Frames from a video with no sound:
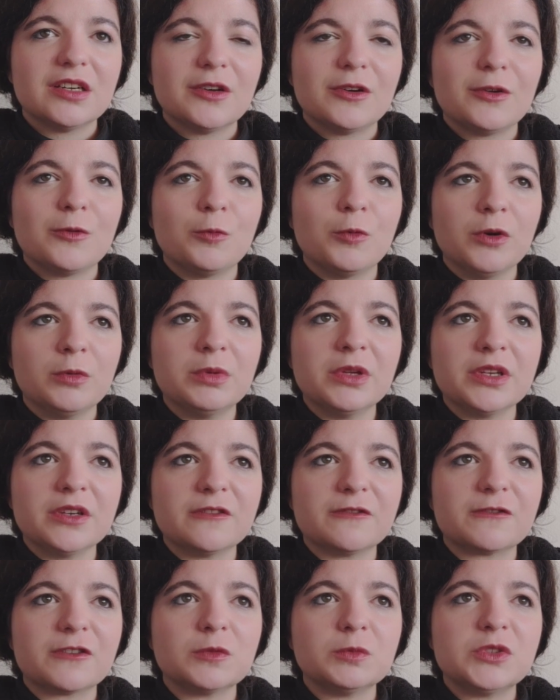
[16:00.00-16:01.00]
woman
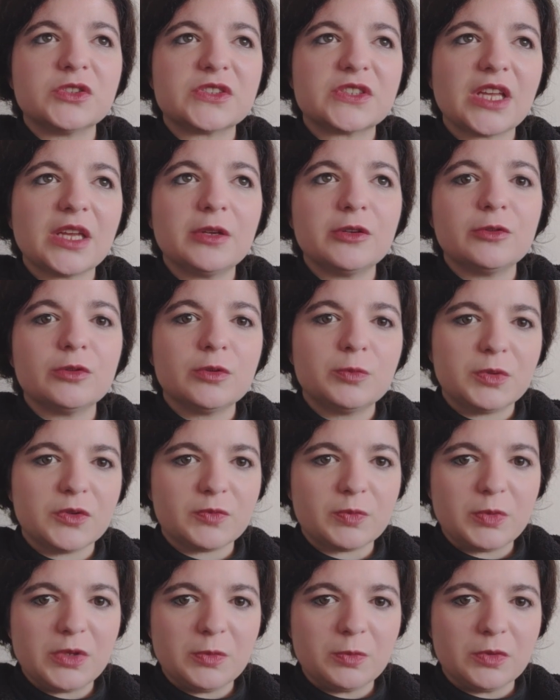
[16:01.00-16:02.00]
from the same group
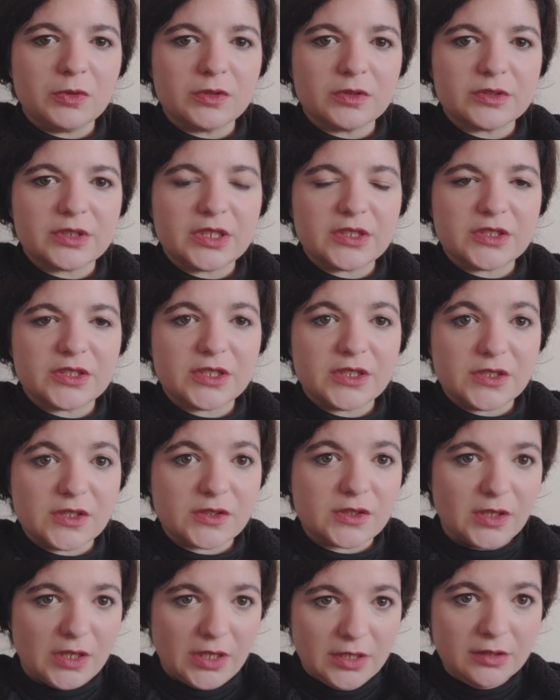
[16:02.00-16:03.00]
of people that
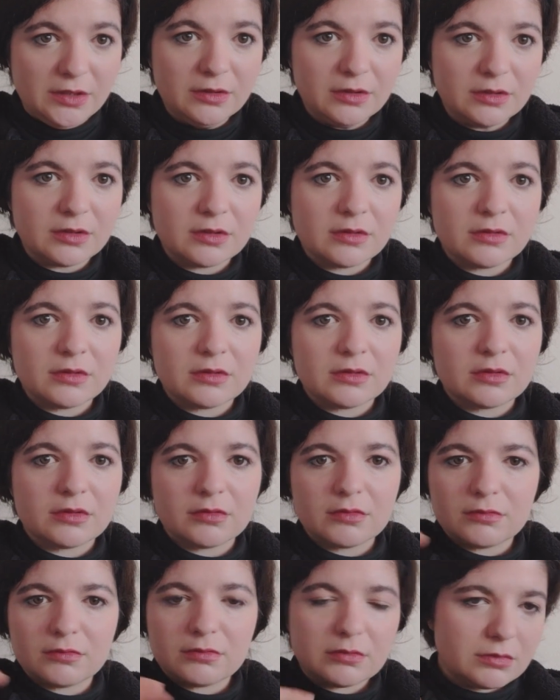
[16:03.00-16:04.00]
she's in,
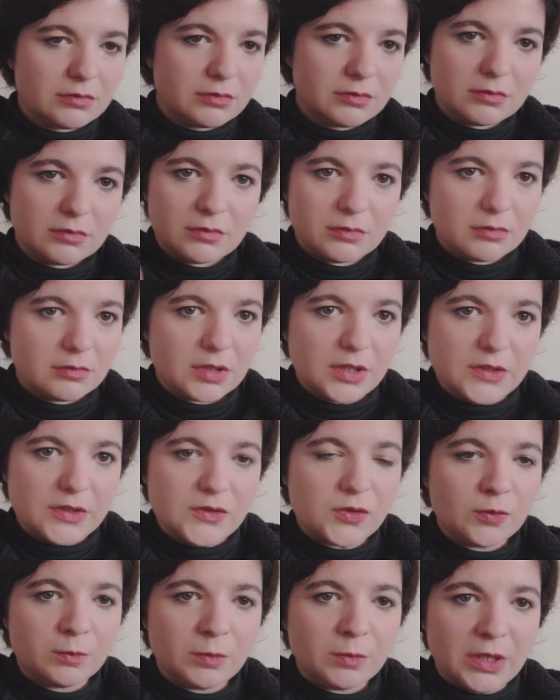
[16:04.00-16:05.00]
a
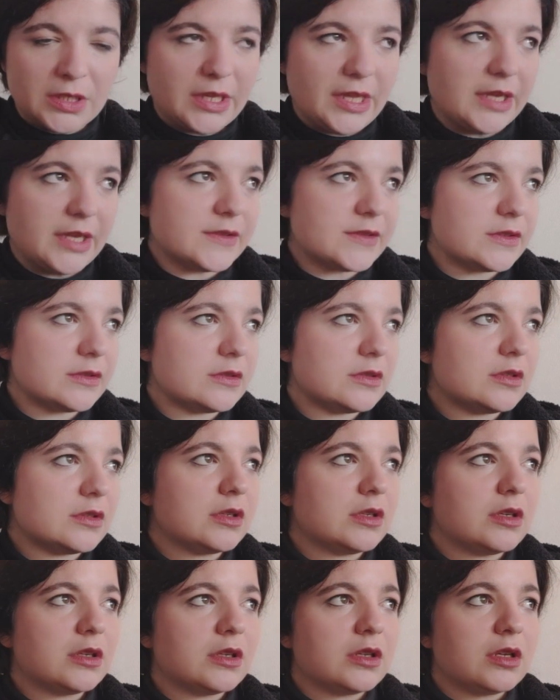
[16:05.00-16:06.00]
Zumba class,
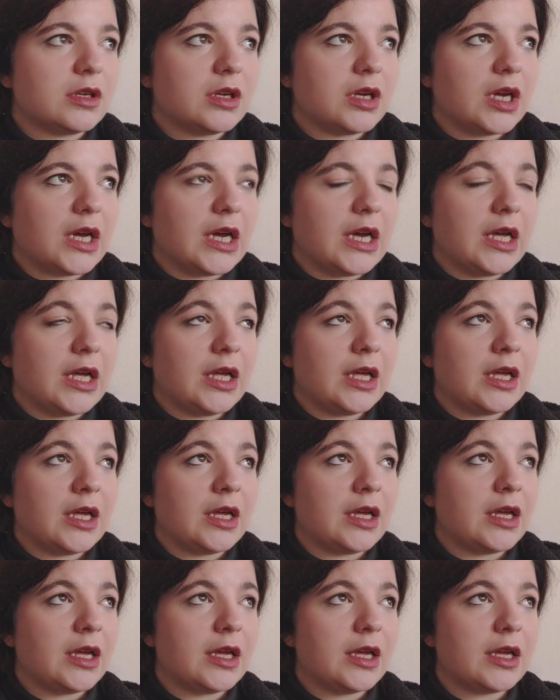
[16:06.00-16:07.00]

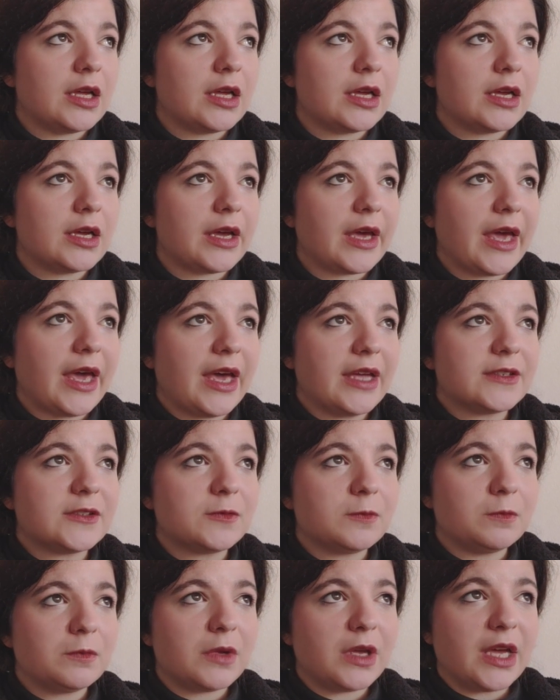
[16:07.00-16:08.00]

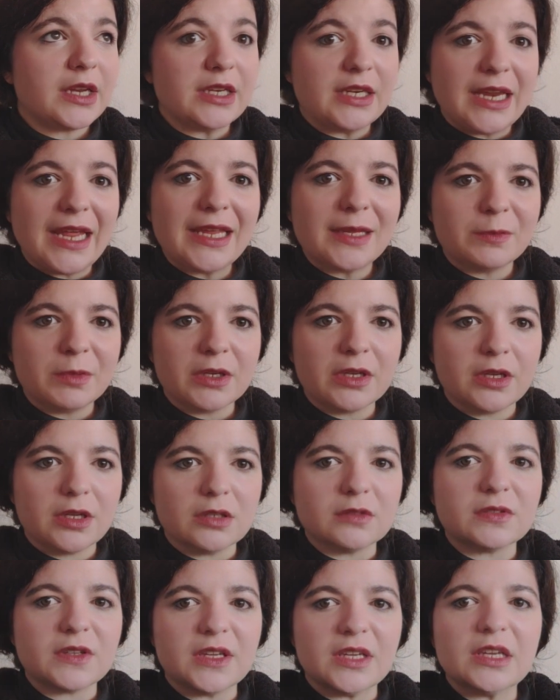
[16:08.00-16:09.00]
had, and a neighbor
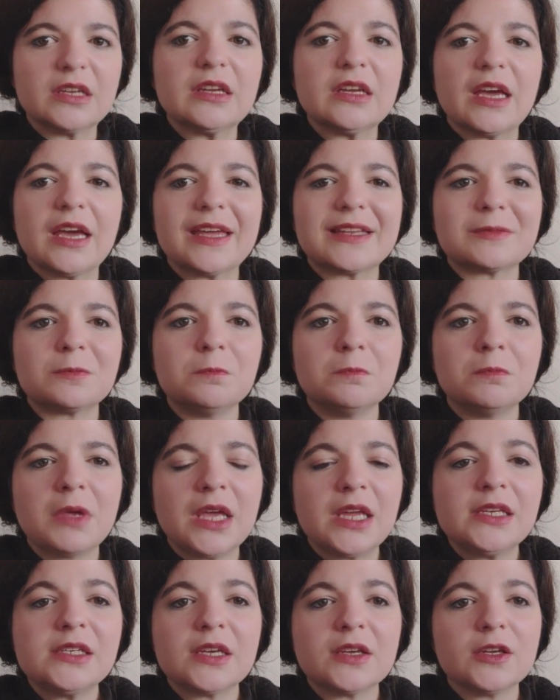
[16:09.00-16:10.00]
of her had
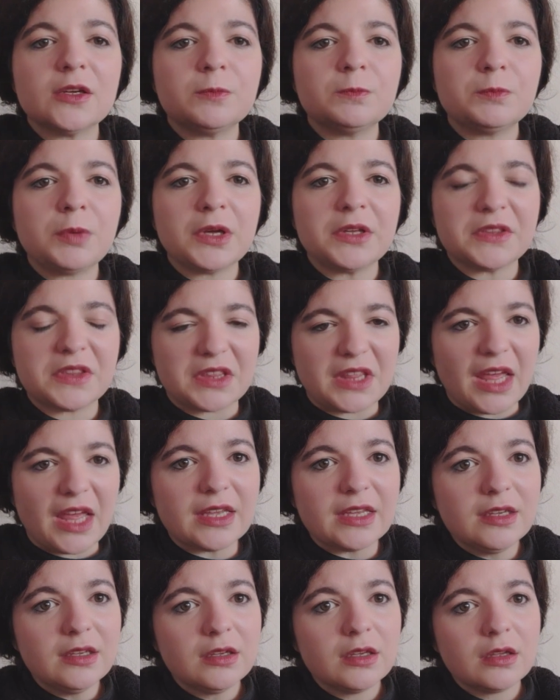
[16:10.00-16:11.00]
made her
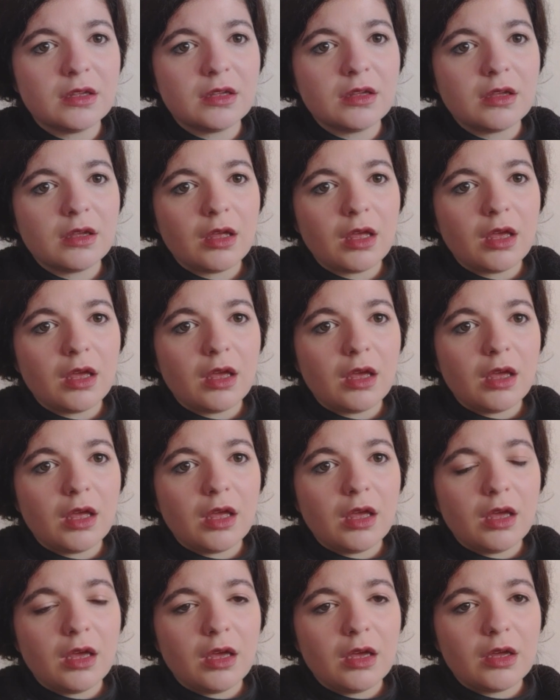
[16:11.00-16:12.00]
birthday
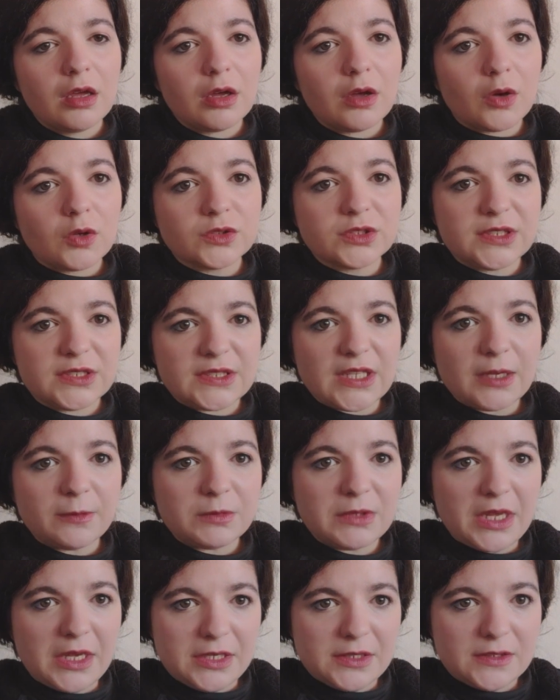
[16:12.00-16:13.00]
on the same
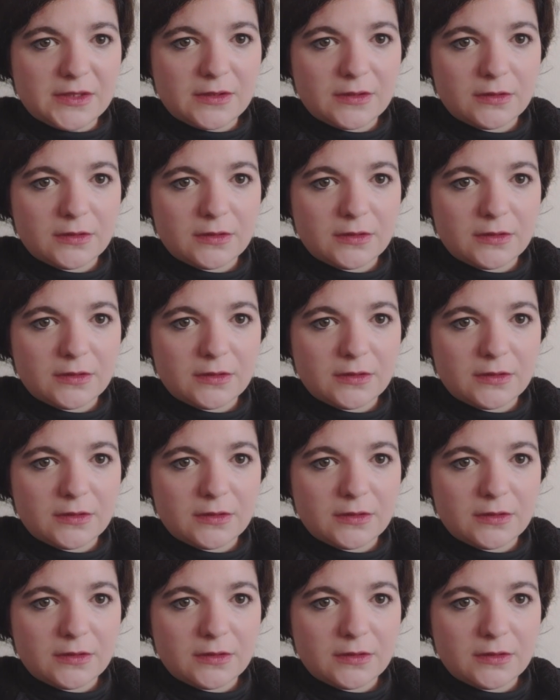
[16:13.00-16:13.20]
date